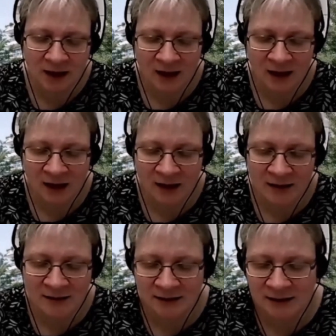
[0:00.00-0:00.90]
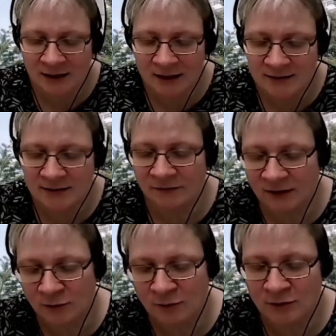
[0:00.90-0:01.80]
and he is the
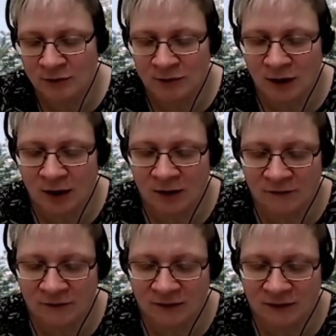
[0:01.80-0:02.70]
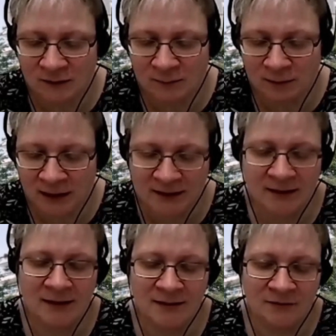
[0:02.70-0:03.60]
founder of the Blood
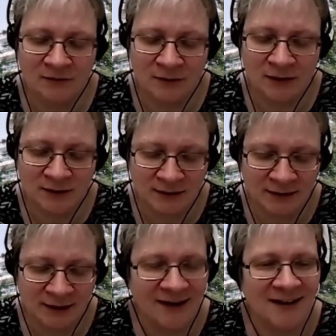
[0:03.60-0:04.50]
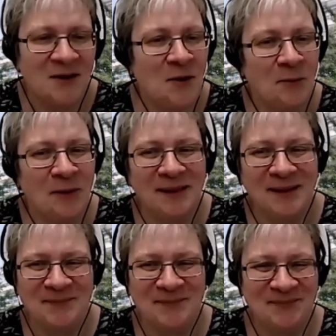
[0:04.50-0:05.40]
Cancer Foundation Ghana. Welcome.